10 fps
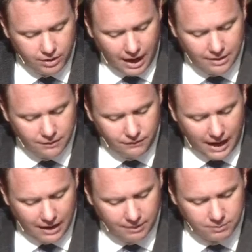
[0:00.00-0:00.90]
not
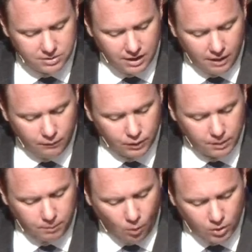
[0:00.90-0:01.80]
defile himself with
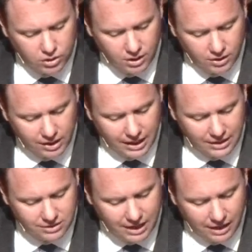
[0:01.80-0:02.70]
the portion of the
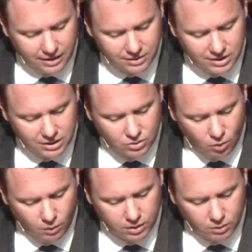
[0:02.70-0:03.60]
king's delicacies,
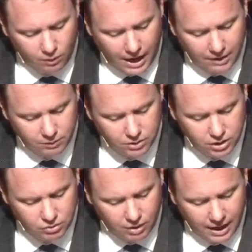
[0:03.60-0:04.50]
nor with the wine which
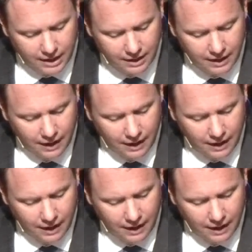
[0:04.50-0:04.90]
he drank.